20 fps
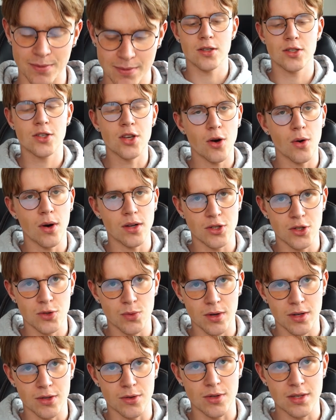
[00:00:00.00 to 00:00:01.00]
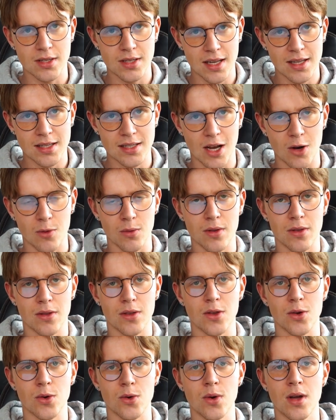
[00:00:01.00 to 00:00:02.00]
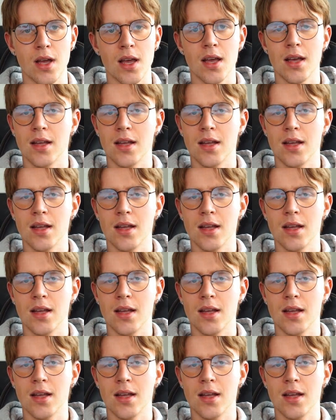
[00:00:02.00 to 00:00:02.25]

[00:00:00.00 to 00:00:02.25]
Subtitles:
So I just wanted to sit down with you,